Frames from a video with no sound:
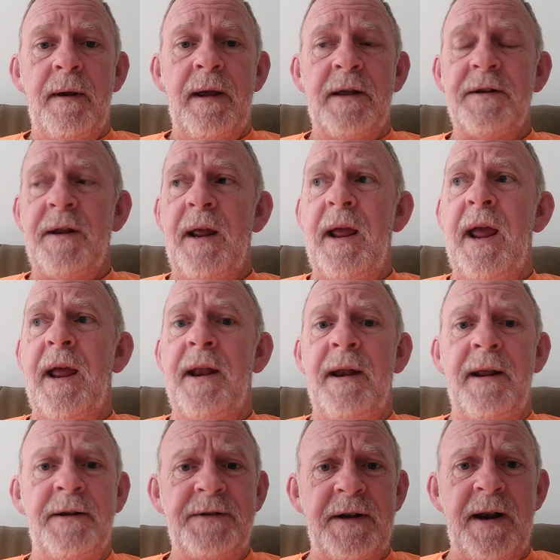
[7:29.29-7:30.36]
and, and
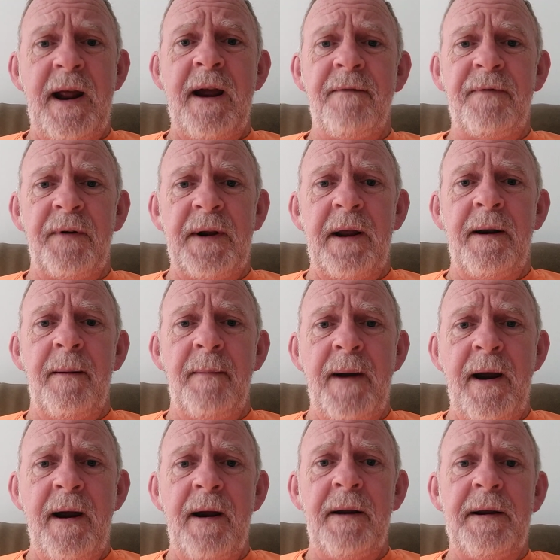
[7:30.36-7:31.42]
it's an African
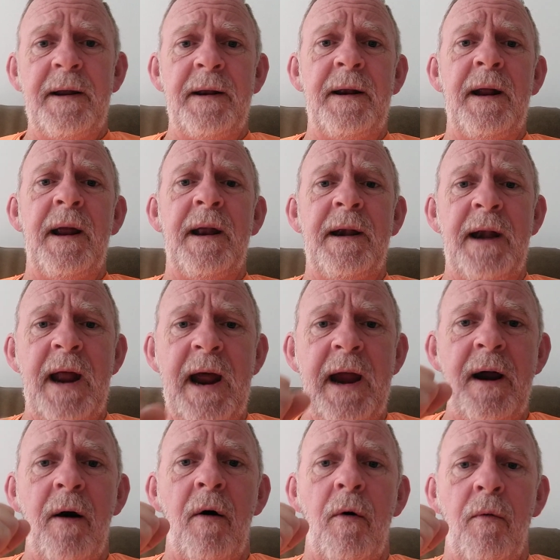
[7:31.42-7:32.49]
American and
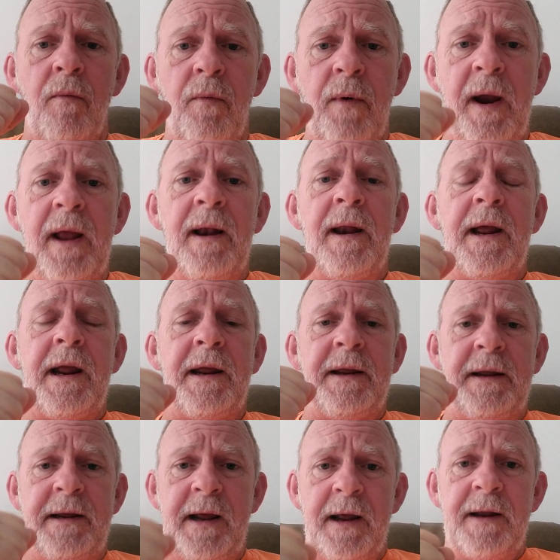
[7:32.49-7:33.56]
they are really
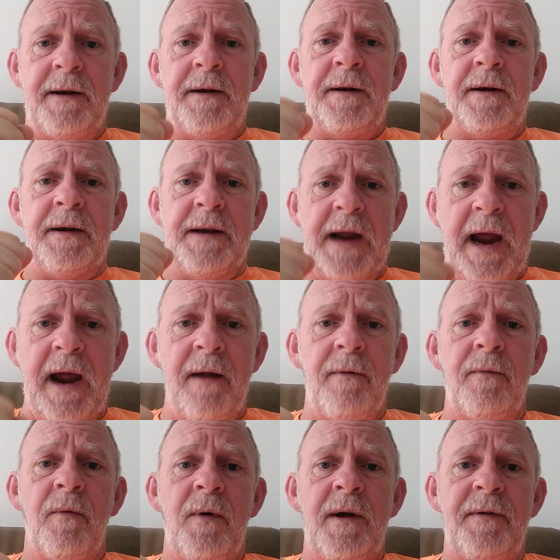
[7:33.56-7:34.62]
getting
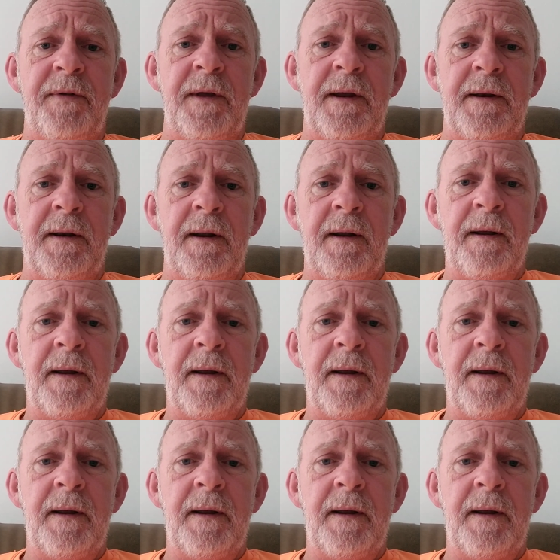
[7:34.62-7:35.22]
down with it